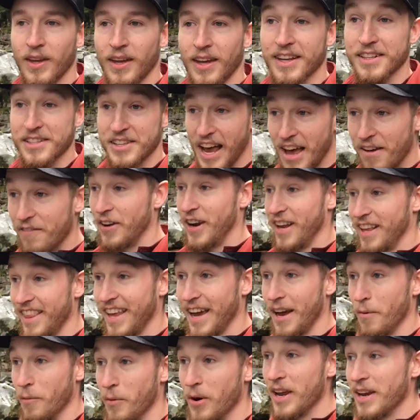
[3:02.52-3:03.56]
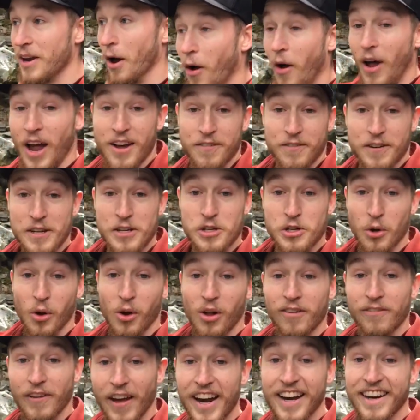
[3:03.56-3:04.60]
It's evident that we don't have
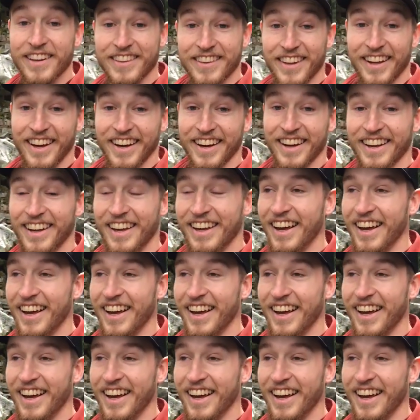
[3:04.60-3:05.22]
control of anything.